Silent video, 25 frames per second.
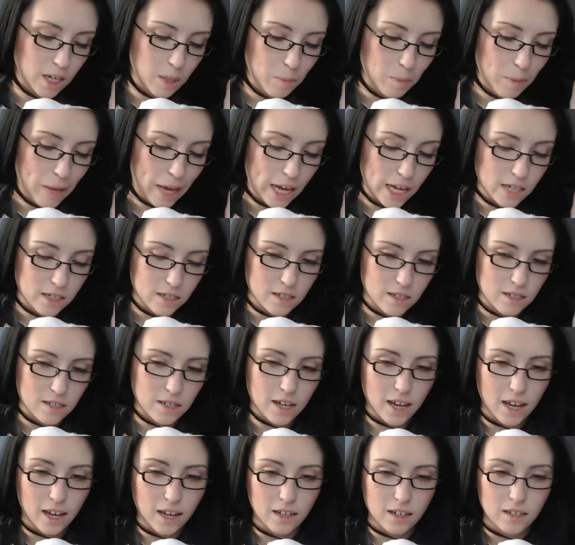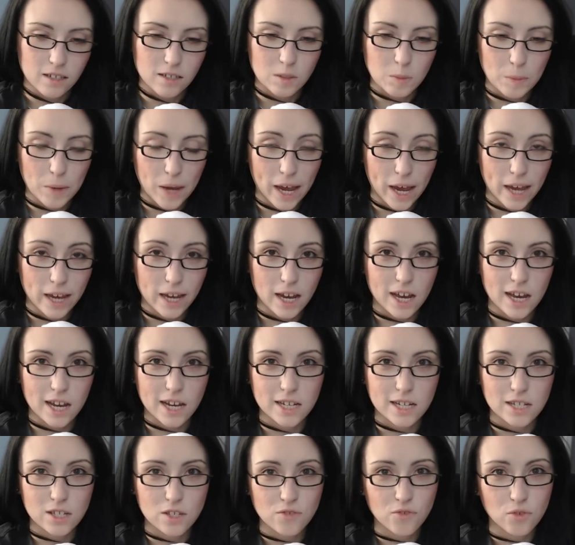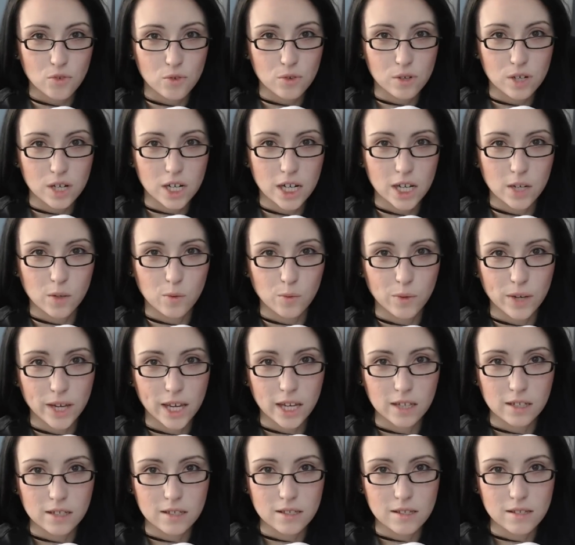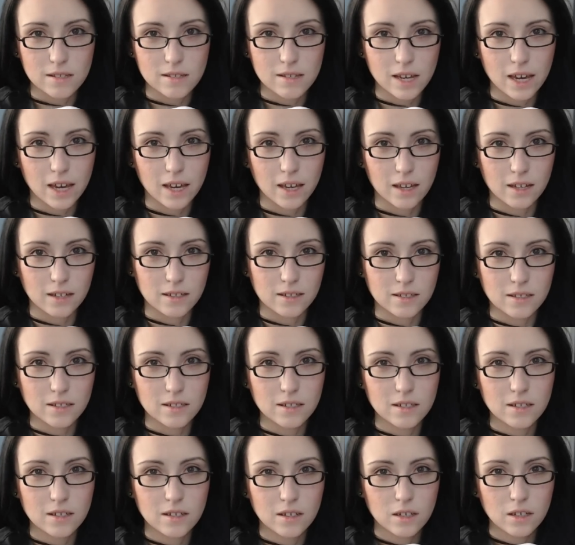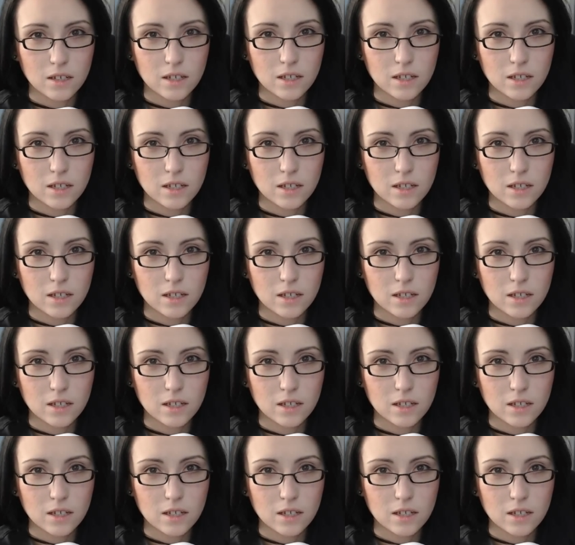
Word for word: like paint and buy eyes for and wigs and